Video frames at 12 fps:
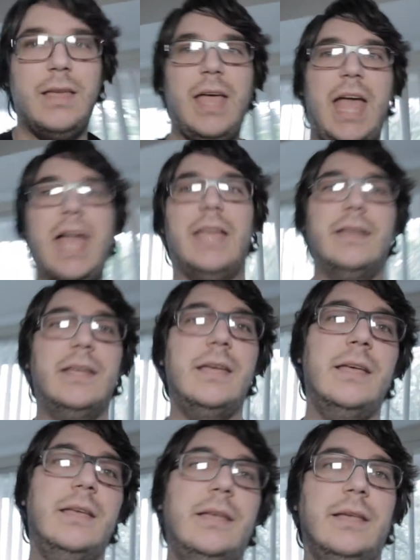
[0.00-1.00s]
and
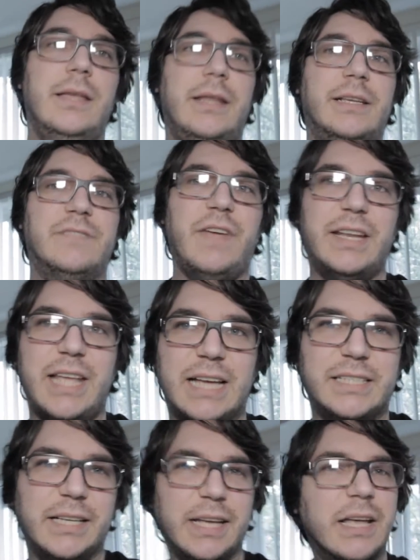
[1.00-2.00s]
it is
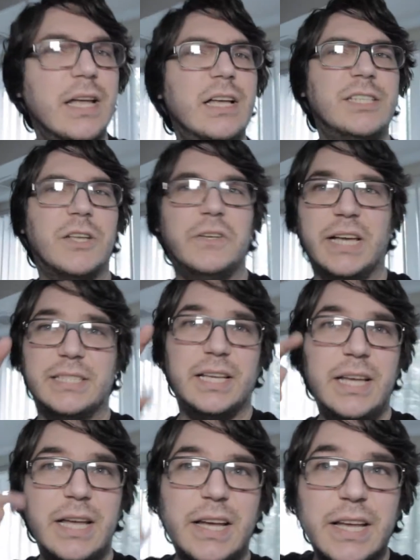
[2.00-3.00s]
fantastic. So yes,
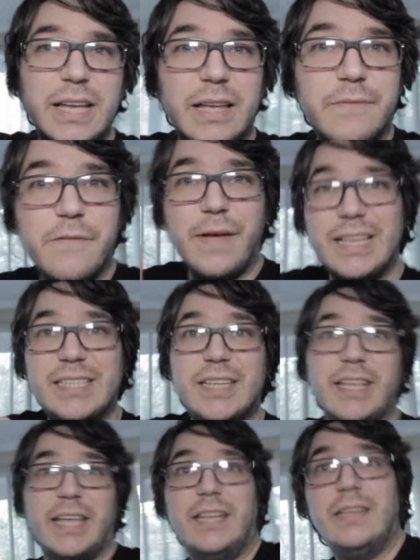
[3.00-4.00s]
invest
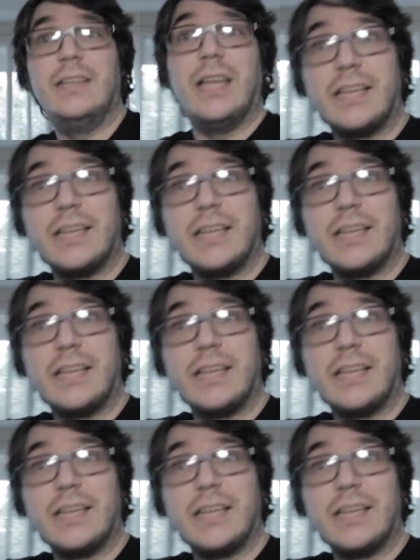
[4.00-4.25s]
in a